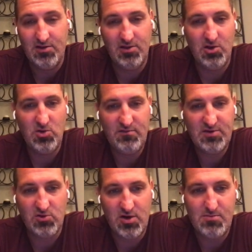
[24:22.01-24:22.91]
low
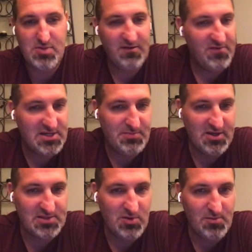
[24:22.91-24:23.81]
inventory, big fish
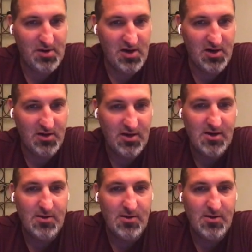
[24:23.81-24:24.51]
being a small pond.